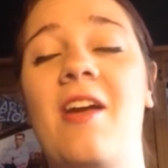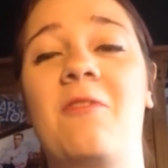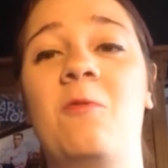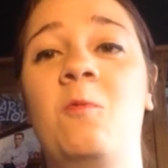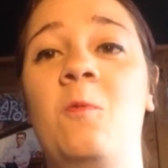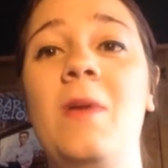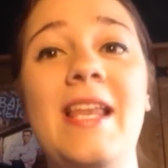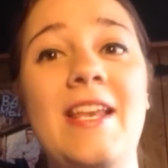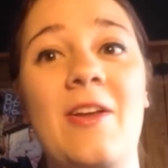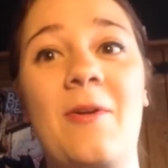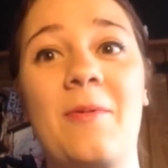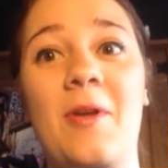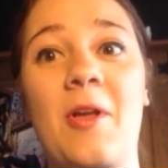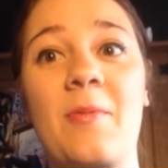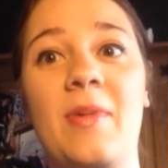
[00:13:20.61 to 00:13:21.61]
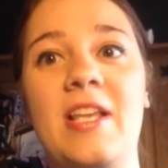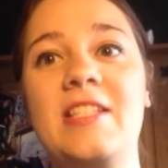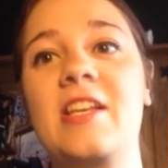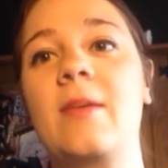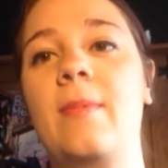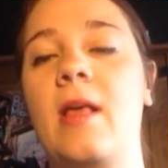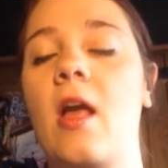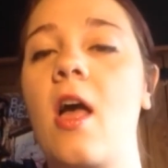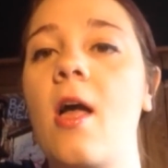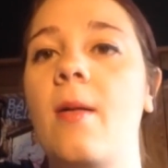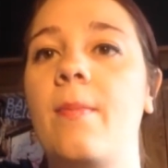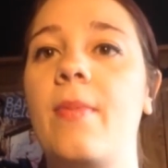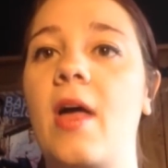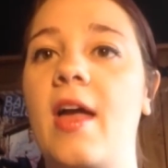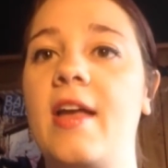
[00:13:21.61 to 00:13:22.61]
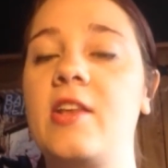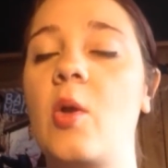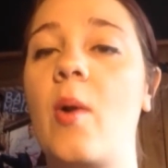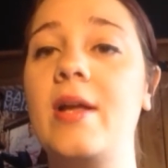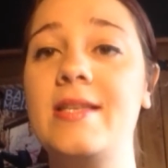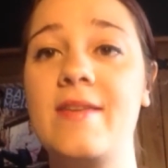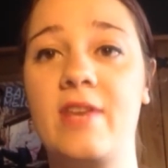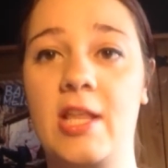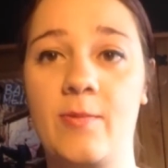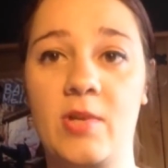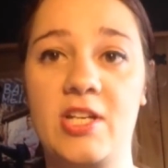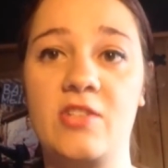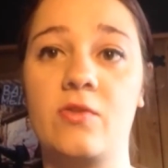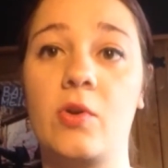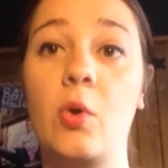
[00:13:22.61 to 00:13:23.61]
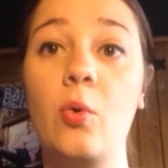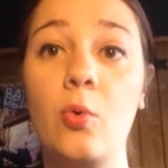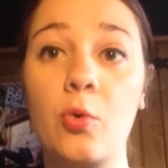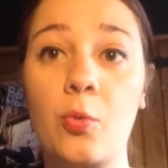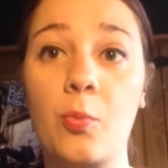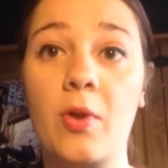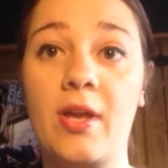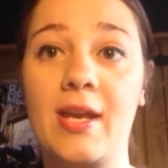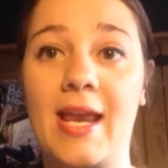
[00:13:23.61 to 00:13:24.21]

I really don't know when it's going to be up, but I know I definitely wanted to record one.